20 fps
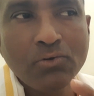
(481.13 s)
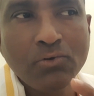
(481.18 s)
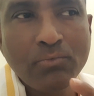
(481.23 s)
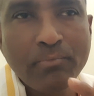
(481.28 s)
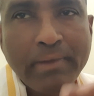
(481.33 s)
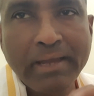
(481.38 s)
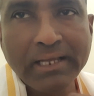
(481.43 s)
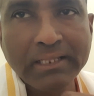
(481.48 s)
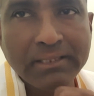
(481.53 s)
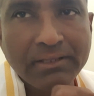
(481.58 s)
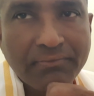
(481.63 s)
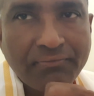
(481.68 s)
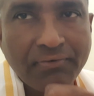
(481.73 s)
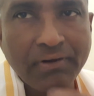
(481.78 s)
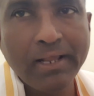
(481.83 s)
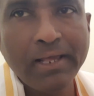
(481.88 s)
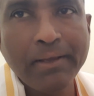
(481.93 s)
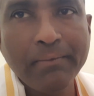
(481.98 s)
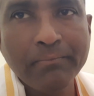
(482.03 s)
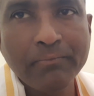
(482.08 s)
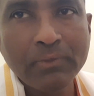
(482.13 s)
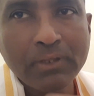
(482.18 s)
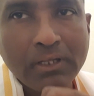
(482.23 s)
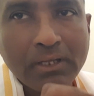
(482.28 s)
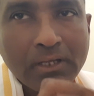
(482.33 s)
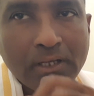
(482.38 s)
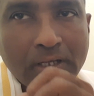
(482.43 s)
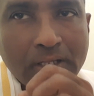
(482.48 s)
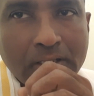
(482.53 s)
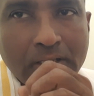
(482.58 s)
make the
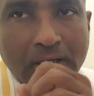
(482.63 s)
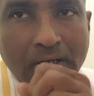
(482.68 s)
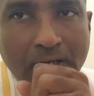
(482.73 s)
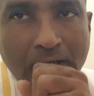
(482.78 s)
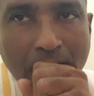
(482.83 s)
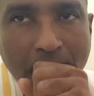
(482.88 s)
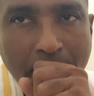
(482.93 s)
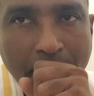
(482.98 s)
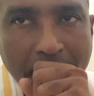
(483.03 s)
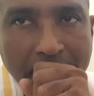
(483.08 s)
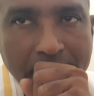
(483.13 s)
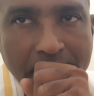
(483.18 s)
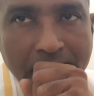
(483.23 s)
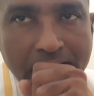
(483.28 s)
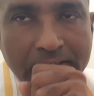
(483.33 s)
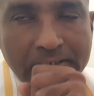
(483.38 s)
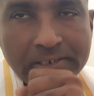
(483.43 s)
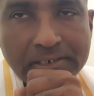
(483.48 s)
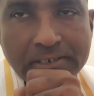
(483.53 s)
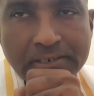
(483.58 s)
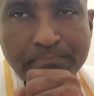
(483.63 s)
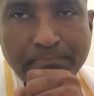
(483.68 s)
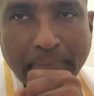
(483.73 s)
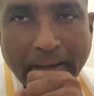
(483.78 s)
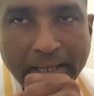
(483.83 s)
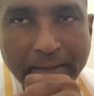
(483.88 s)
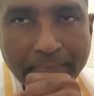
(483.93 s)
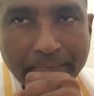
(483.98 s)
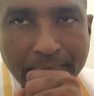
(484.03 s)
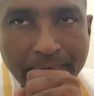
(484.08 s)
flame by that
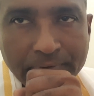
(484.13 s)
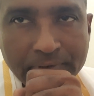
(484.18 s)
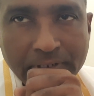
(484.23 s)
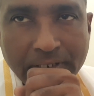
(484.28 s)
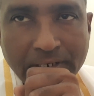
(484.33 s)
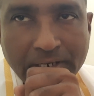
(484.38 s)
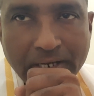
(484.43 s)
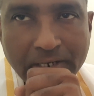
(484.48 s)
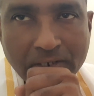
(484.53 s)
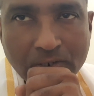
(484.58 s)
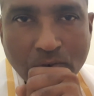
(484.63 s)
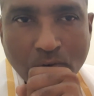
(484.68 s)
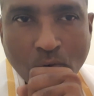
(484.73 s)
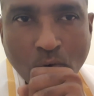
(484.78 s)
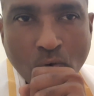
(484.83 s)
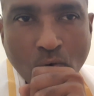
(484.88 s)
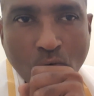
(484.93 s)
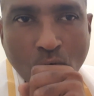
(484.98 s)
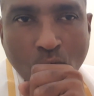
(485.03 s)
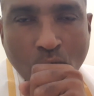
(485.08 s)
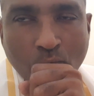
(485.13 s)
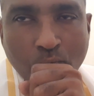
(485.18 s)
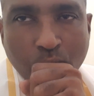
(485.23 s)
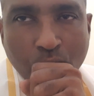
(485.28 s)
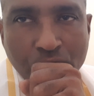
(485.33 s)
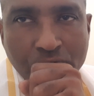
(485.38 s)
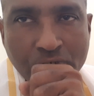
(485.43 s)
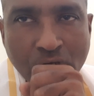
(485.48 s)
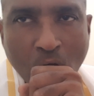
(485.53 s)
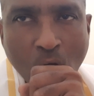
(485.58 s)
pipe. They need to
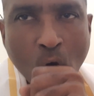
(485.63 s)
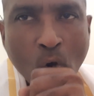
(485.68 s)
push.